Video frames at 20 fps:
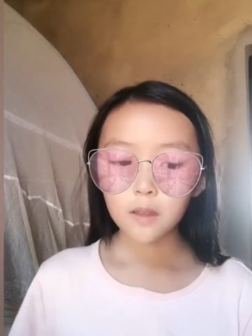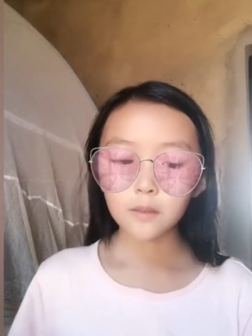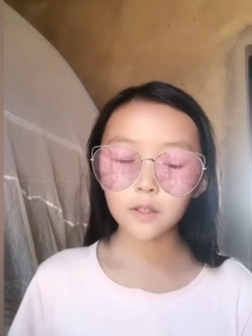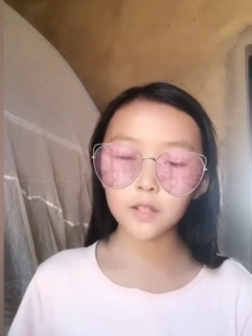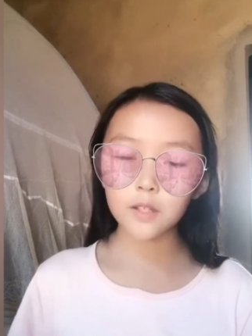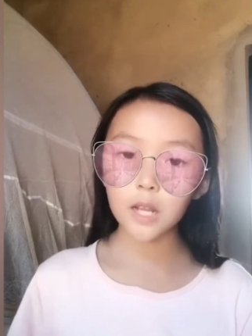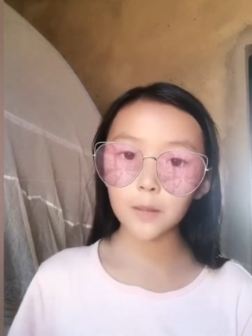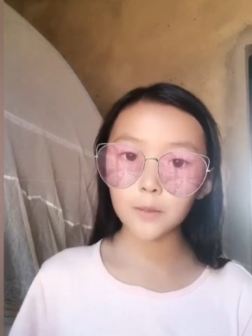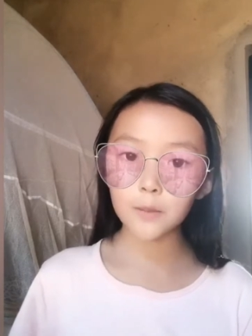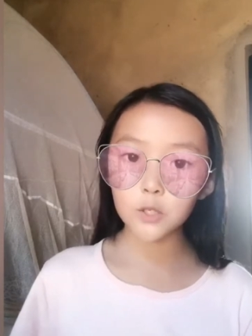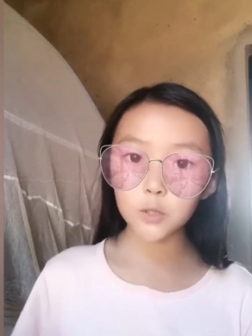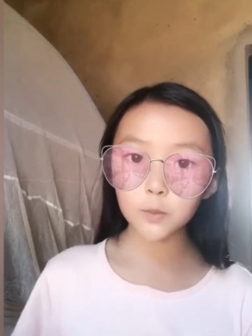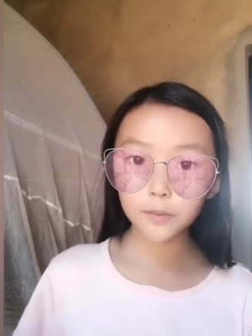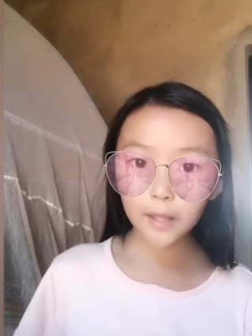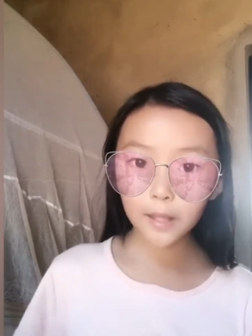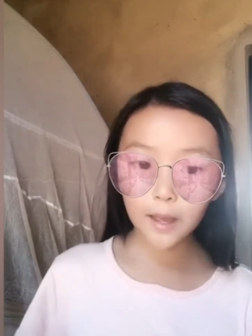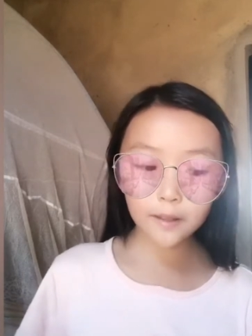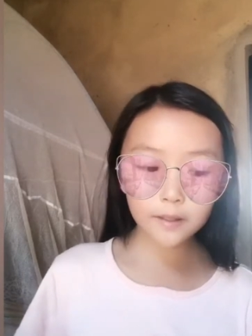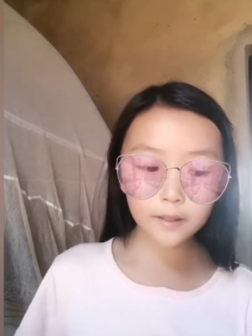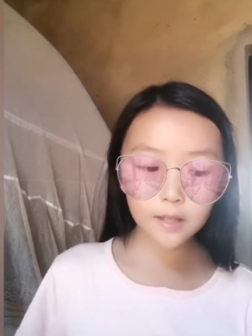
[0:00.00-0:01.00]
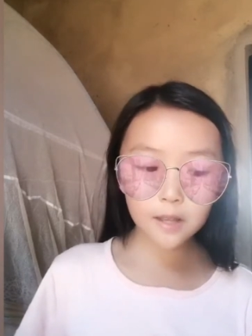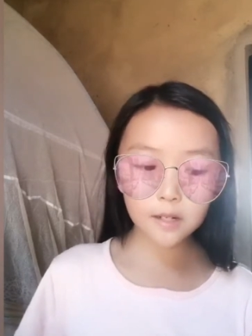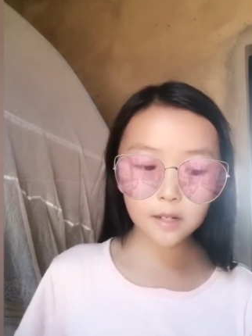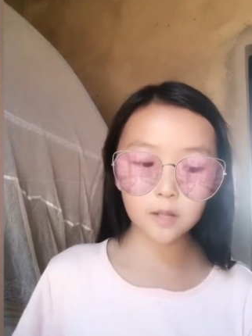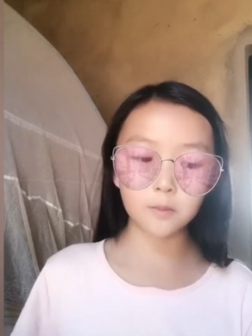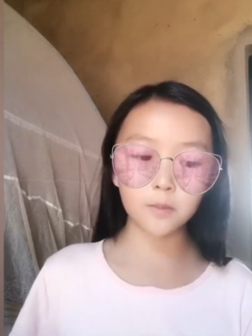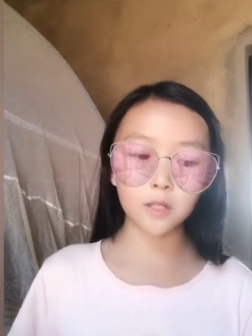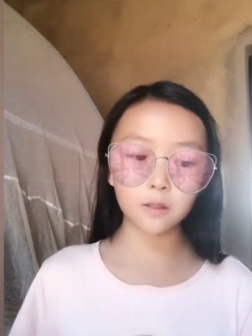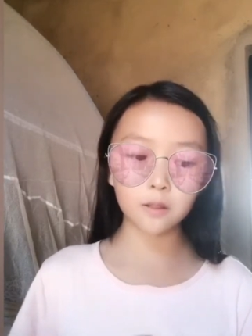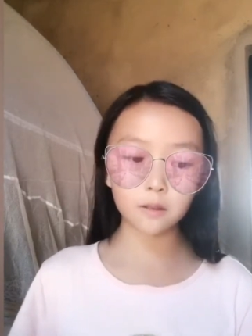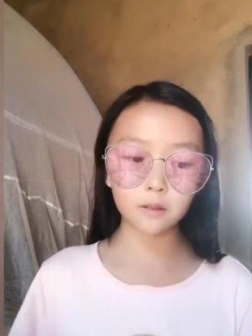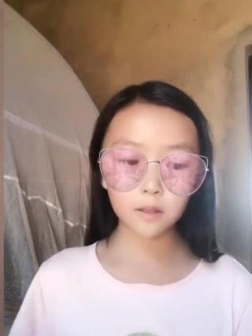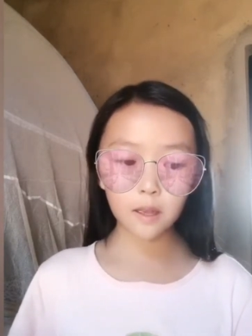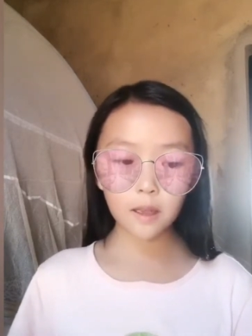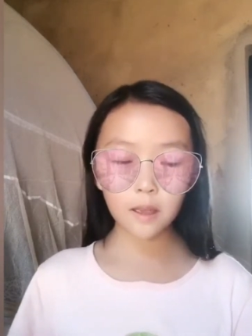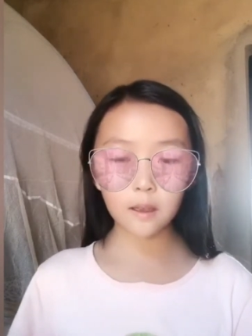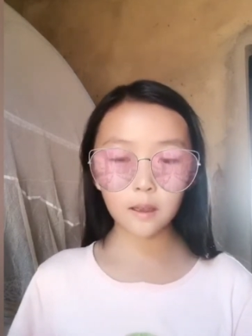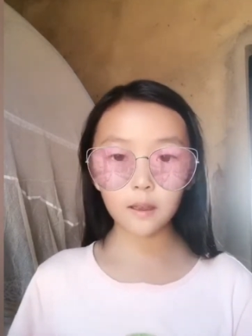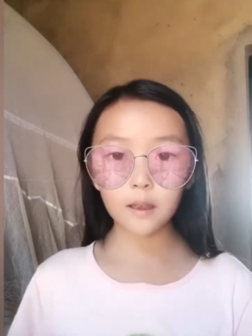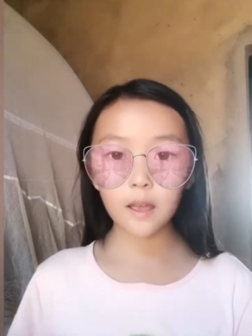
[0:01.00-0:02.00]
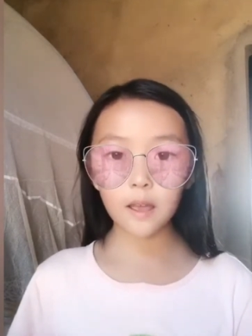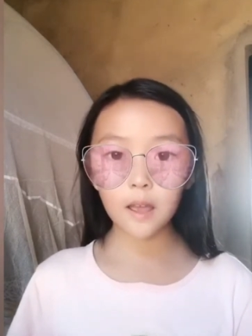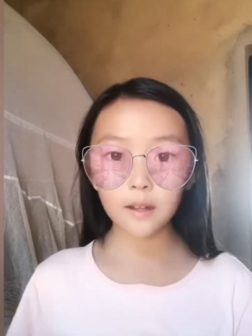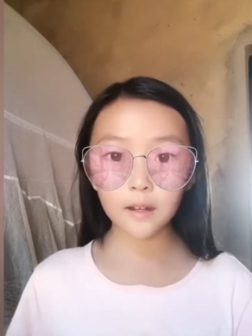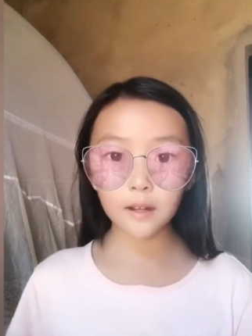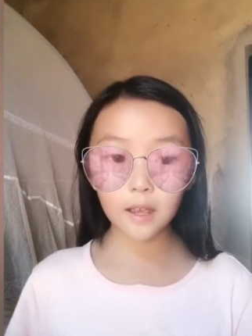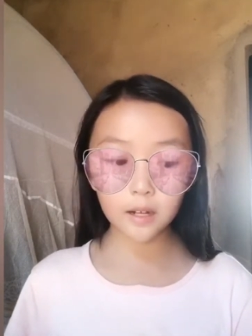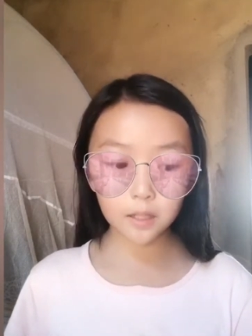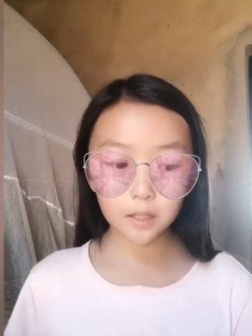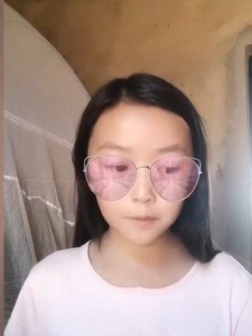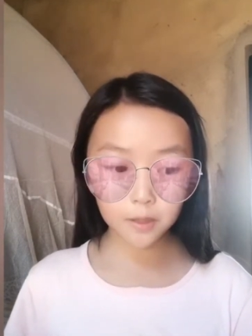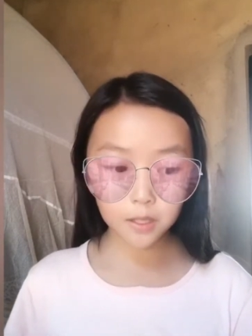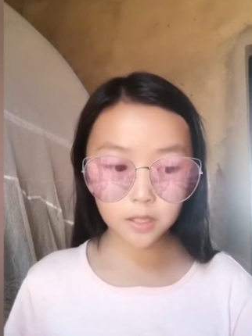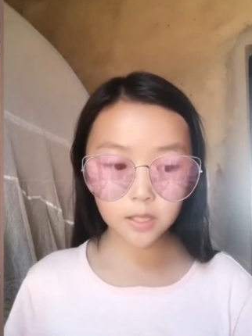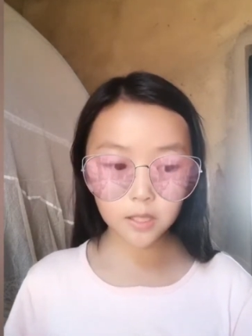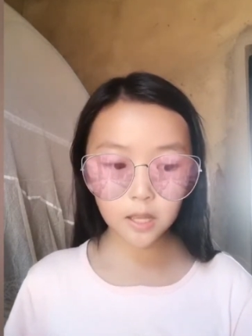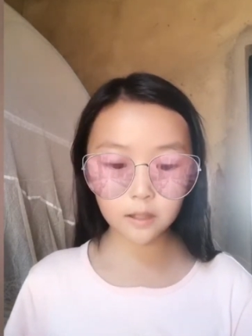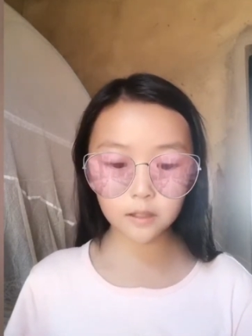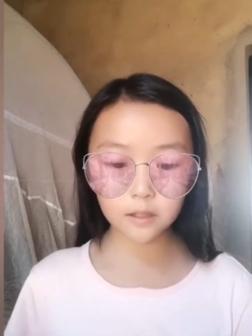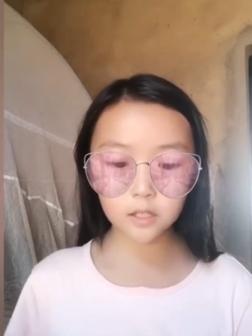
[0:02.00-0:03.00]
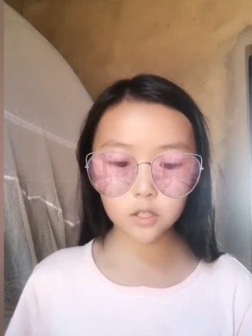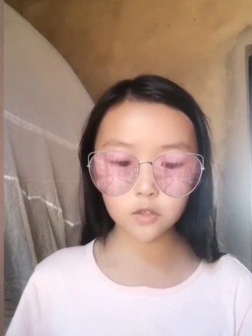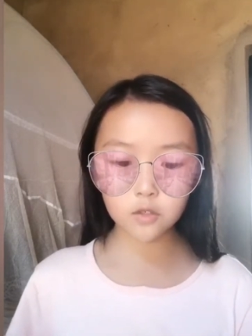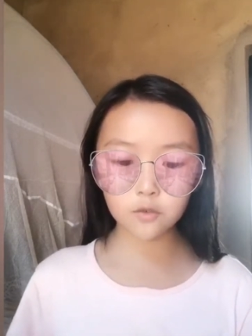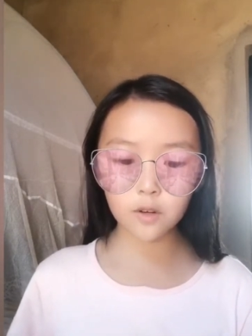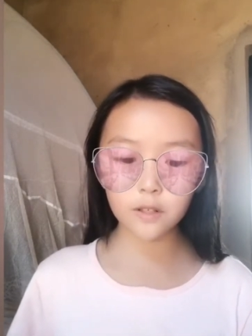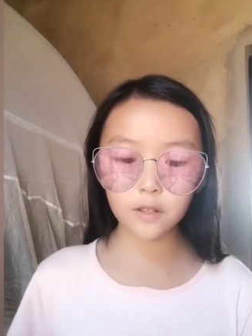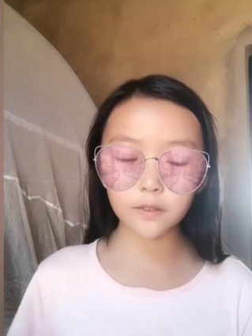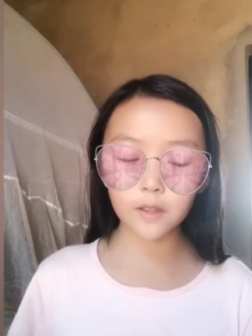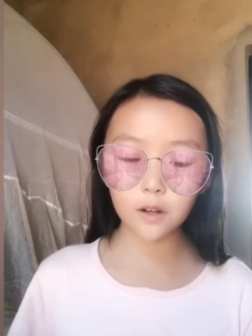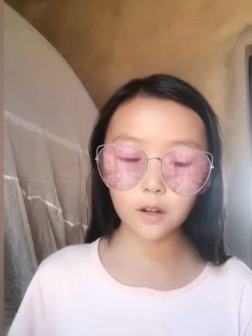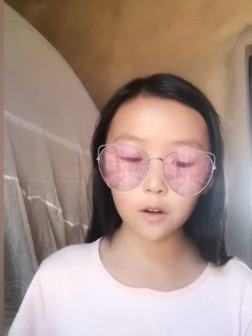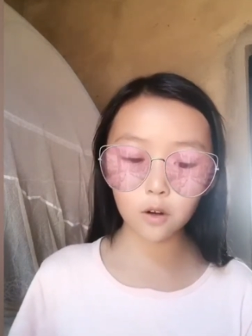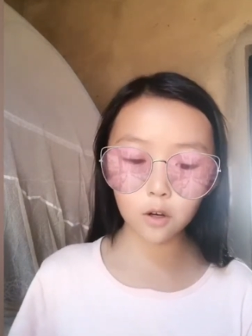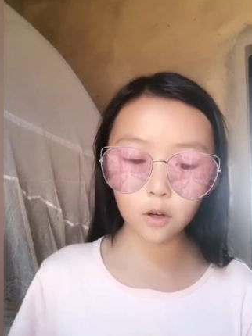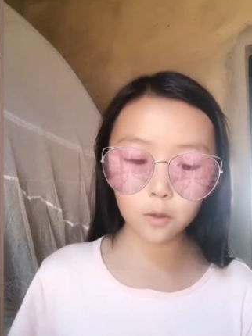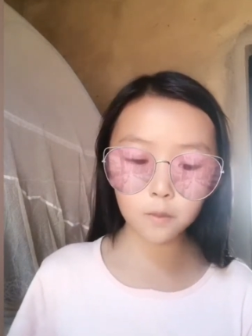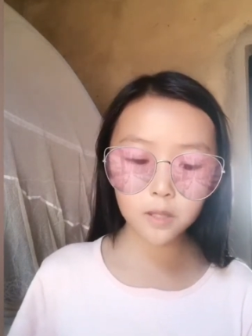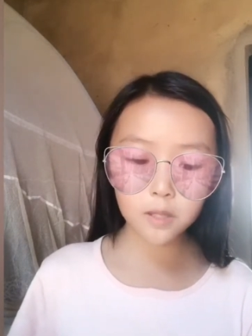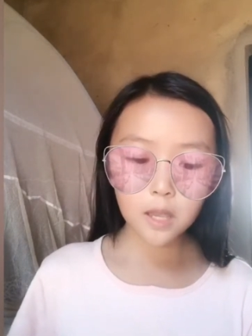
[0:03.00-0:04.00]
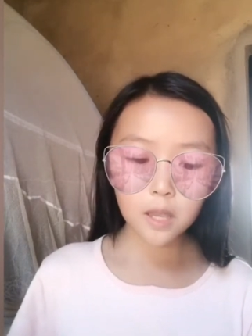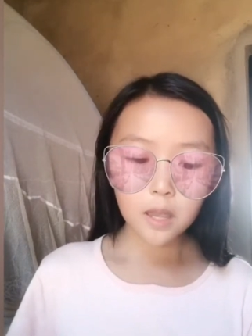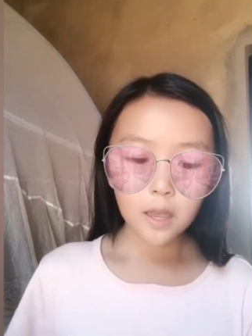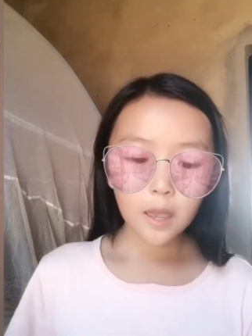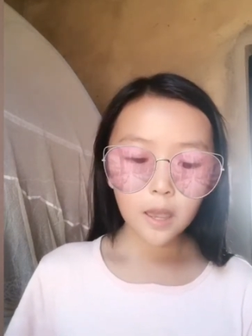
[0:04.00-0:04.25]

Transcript: They damage plants and, animal, and animals and destroying their homes.